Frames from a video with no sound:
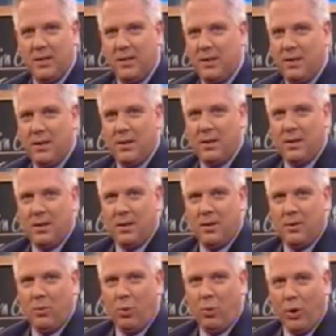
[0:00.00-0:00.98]
to
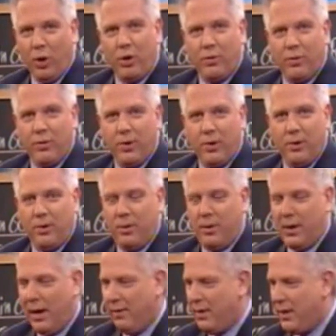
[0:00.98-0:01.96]
work for
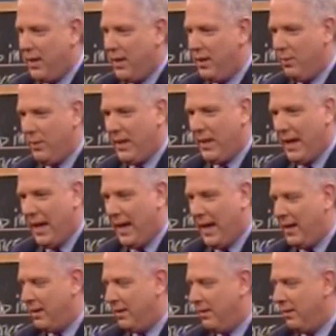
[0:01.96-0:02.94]
everything that we
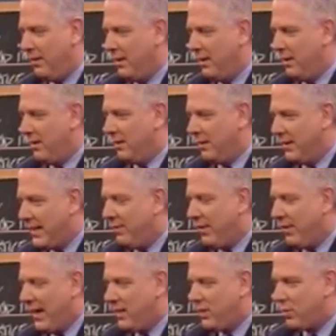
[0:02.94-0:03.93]
had, and
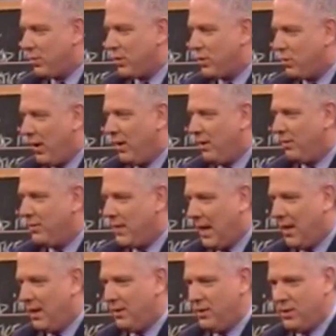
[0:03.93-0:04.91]
Levi's were
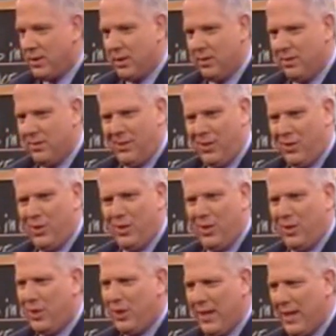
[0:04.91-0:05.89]
$12, and you
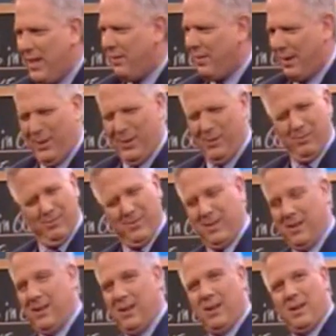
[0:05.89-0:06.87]
couldn't think of, I mean,
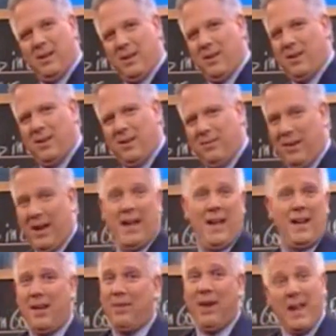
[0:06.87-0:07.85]

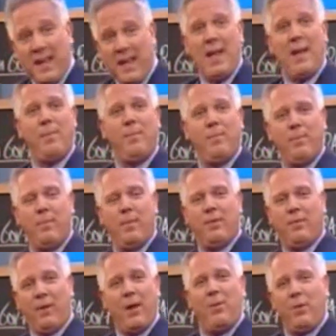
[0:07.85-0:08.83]

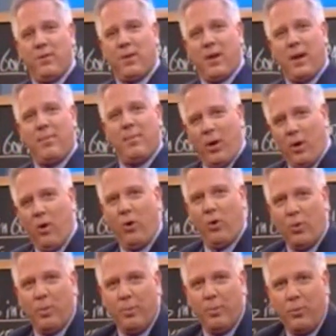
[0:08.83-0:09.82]
if I would have come
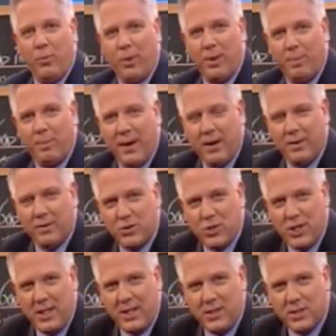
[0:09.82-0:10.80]
home with a pair of
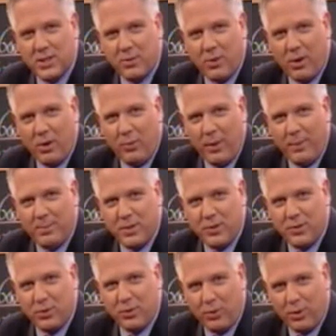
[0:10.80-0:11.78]
jeans that were all ripped
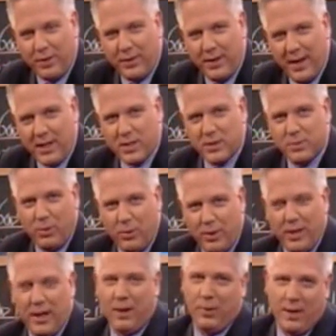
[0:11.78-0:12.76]
and torn, the next
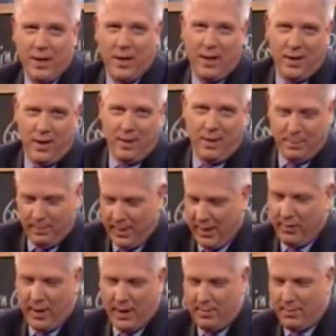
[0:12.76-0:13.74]
morning I would have gotten up and my
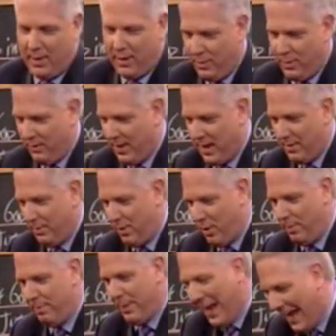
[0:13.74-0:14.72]
grandmother would have had them
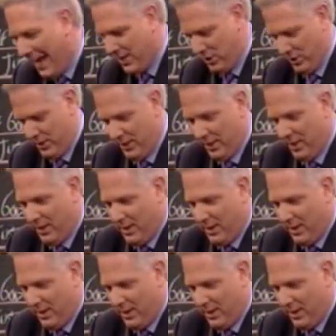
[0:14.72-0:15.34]
all patched.